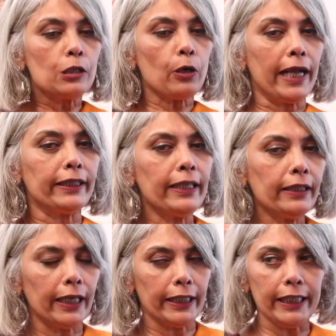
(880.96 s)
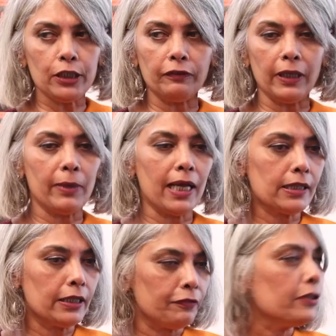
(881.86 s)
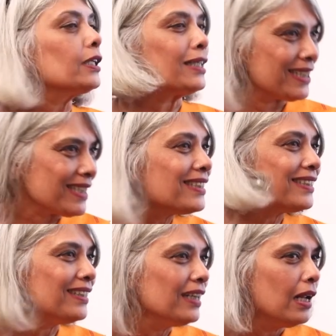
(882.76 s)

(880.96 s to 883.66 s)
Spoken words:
So I think that each of them has a different concern.